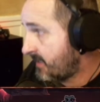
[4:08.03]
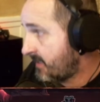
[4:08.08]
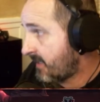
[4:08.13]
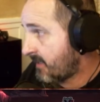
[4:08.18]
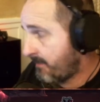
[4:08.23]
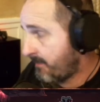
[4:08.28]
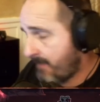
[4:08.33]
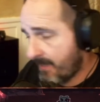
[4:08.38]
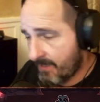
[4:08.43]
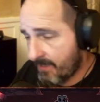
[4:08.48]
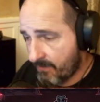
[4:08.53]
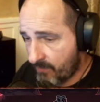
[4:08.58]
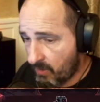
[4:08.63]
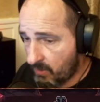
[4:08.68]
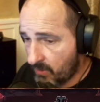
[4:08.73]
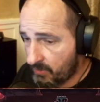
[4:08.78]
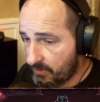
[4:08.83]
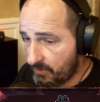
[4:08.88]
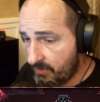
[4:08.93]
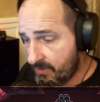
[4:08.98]
competitive Call
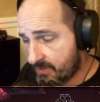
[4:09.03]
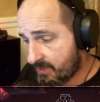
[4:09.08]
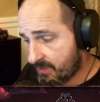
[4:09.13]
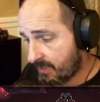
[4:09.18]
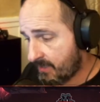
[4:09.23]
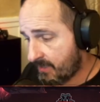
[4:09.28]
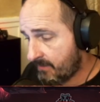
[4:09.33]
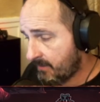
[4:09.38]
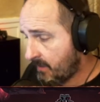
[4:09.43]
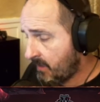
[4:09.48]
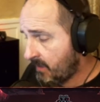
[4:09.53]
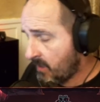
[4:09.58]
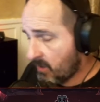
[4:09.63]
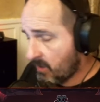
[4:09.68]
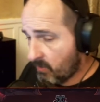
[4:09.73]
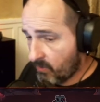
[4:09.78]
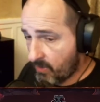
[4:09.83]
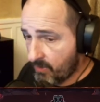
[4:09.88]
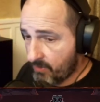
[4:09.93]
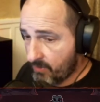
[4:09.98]
of Duty scene,
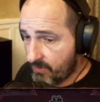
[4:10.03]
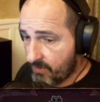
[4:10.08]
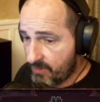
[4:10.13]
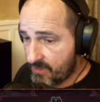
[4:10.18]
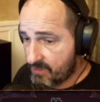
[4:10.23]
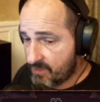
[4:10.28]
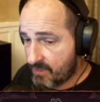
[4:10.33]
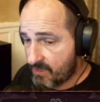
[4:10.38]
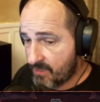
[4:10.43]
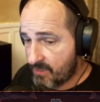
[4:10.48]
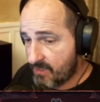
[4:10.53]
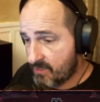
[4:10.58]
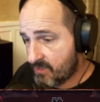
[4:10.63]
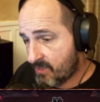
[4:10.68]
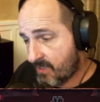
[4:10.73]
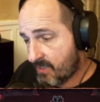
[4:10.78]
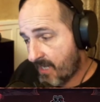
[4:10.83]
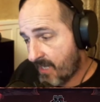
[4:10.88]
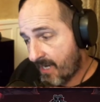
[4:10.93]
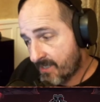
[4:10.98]
where these
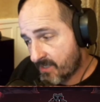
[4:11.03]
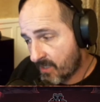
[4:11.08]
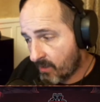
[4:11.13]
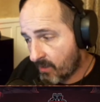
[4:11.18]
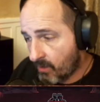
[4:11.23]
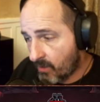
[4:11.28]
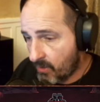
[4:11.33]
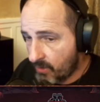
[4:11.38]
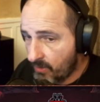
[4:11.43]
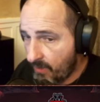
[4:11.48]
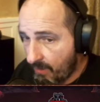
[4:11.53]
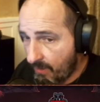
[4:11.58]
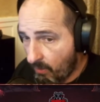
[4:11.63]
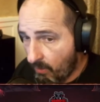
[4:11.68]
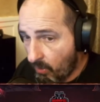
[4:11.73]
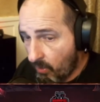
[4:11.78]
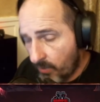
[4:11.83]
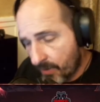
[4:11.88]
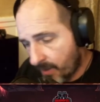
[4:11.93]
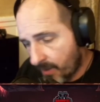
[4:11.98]
guys that aren't
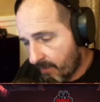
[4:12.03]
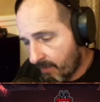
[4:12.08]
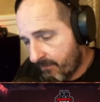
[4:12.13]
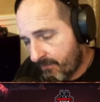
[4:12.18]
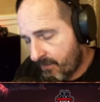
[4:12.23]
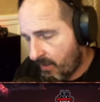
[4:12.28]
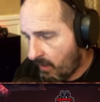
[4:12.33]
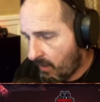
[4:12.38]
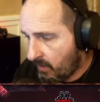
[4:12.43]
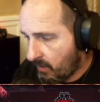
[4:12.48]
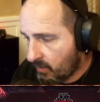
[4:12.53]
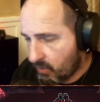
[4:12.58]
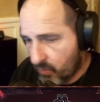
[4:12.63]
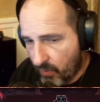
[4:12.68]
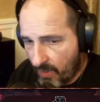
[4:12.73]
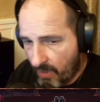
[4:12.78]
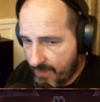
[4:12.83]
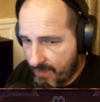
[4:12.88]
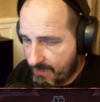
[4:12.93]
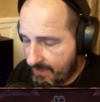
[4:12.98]
old enough are
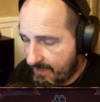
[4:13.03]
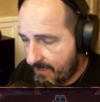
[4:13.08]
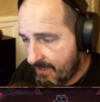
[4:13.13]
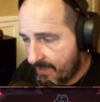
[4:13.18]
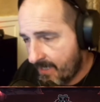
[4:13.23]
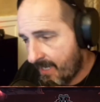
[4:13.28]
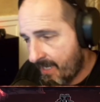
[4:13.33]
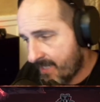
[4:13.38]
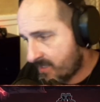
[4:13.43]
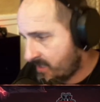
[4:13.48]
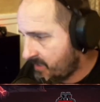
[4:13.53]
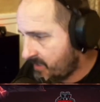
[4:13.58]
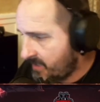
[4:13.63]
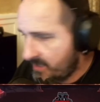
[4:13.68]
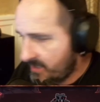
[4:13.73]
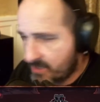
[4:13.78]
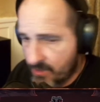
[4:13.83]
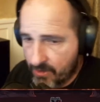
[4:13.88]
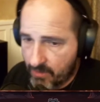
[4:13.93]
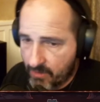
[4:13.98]
grinding S&D
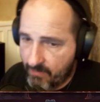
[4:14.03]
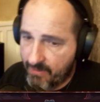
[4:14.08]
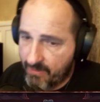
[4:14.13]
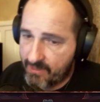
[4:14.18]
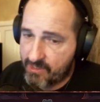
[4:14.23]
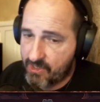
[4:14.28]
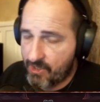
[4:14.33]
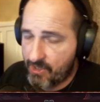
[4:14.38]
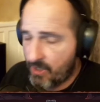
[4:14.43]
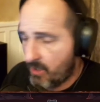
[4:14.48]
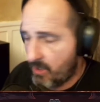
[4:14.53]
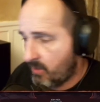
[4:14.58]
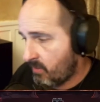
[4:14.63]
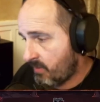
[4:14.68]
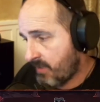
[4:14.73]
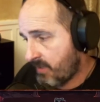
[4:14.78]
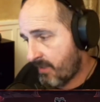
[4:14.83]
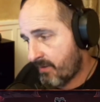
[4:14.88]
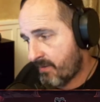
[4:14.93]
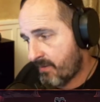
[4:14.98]
tournaments.
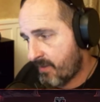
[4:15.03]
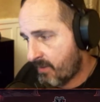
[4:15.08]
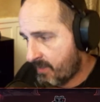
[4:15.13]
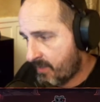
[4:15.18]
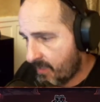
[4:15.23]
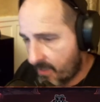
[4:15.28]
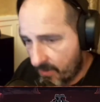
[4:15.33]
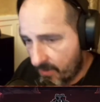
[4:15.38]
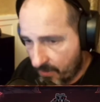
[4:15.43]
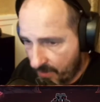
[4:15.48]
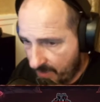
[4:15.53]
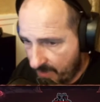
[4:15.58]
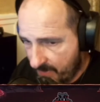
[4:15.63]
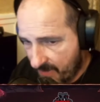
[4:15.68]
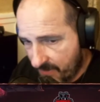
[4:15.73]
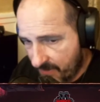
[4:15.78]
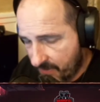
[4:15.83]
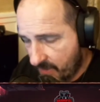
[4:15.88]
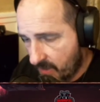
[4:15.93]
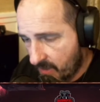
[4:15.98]
They're getting their name
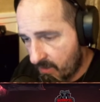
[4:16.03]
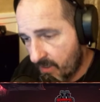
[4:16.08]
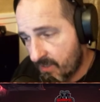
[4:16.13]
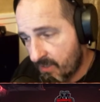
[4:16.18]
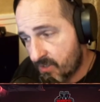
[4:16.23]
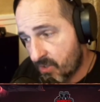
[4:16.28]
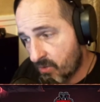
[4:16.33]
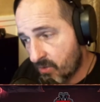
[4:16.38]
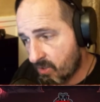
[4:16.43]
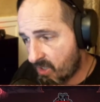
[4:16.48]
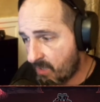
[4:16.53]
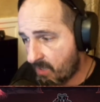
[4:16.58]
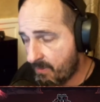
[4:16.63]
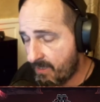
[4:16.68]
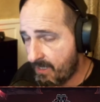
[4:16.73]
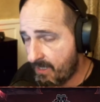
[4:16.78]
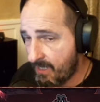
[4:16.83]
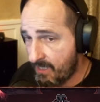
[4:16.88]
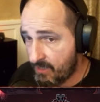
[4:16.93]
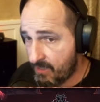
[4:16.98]
out there until they're
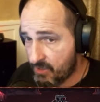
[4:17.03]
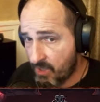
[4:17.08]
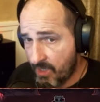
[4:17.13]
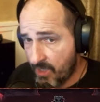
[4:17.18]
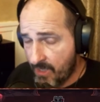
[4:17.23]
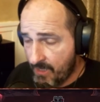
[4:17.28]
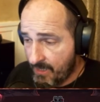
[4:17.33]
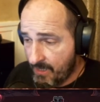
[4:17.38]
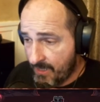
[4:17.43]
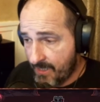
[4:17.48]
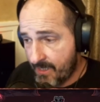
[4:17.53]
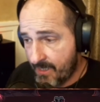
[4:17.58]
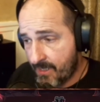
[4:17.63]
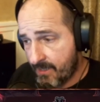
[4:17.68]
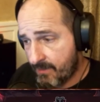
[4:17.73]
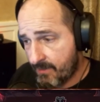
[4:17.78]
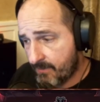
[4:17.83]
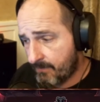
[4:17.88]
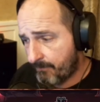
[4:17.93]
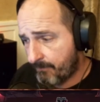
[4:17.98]
coming of age.
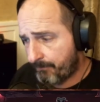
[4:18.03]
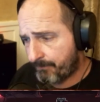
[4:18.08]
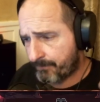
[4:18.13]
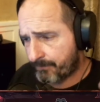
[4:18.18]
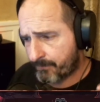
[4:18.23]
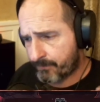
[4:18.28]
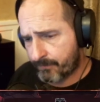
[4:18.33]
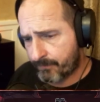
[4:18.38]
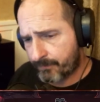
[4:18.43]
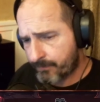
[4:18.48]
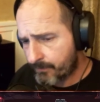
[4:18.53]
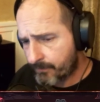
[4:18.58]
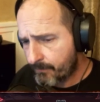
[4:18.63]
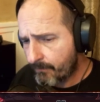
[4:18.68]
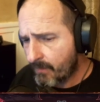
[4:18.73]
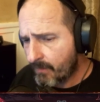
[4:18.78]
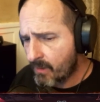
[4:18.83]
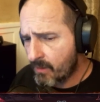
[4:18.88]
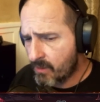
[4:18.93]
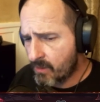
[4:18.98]
And
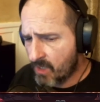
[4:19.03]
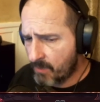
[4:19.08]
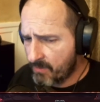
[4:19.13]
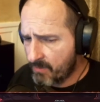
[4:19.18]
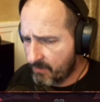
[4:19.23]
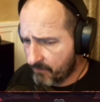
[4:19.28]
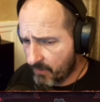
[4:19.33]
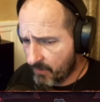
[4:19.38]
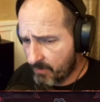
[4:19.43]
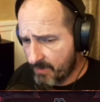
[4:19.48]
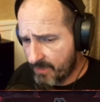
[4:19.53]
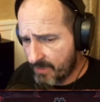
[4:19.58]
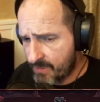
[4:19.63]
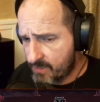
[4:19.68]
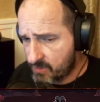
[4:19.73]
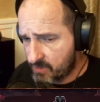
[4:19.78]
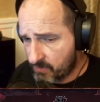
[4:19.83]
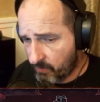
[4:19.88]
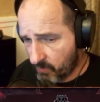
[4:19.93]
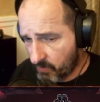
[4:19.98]
coming from an
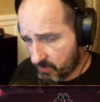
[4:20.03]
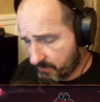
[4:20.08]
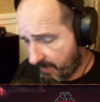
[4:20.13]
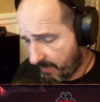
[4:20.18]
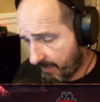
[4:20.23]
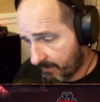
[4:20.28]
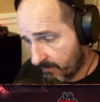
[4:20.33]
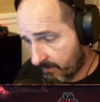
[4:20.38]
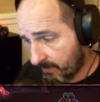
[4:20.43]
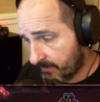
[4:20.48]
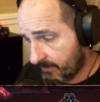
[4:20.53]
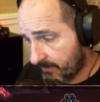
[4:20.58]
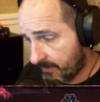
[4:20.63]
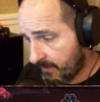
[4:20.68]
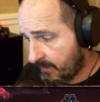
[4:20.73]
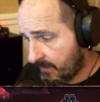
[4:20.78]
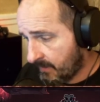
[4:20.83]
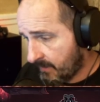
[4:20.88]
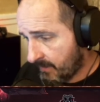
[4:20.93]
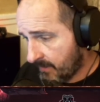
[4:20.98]
esports background
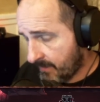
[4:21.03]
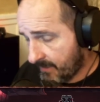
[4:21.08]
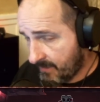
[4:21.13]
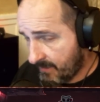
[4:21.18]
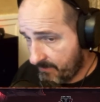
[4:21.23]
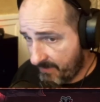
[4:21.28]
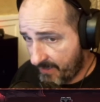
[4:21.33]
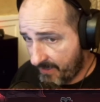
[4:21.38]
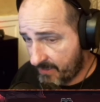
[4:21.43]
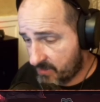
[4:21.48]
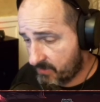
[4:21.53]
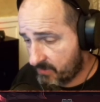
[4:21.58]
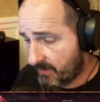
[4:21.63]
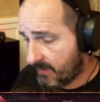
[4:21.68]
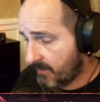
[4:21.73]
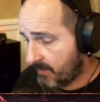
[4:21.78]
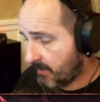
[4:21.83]
in management,